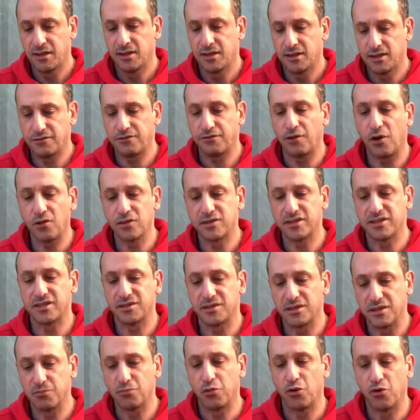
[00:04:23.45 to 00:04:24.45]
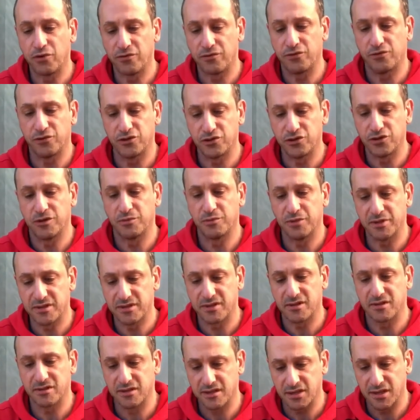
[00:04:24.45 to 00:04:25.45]
the foliage is important for junipers
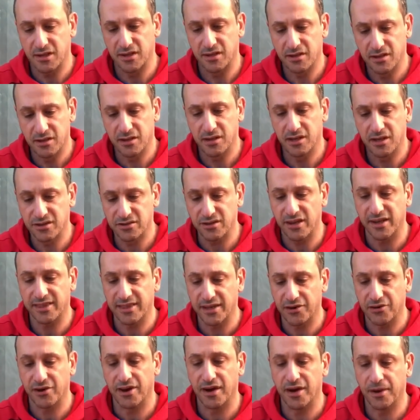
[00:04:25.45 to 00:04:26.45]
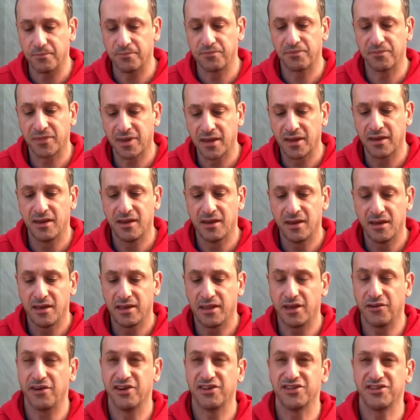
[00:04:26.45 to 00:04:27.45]
because it's like their
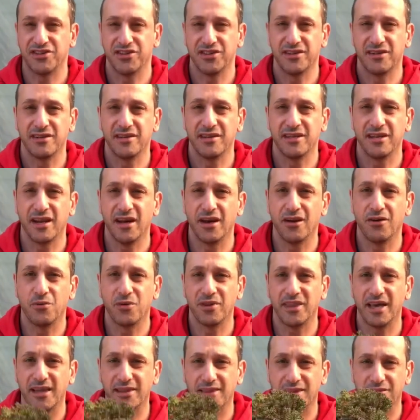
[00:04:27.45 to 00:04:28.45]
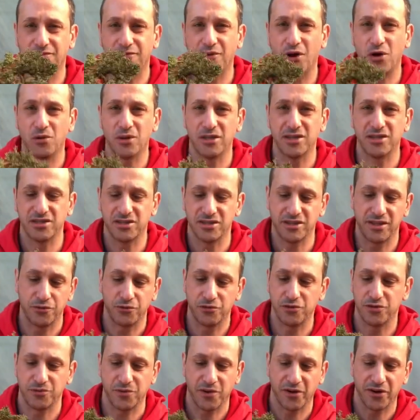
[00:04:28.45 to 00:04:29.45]
engine. You know, without the foliage, the
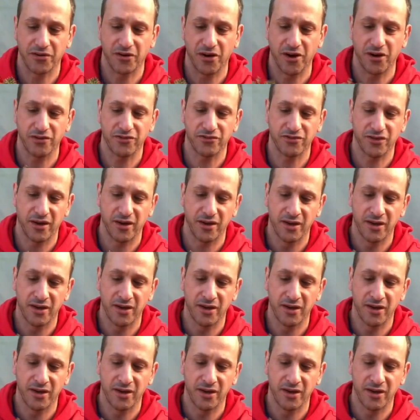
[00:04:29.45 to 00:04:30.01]
roots won't grow. So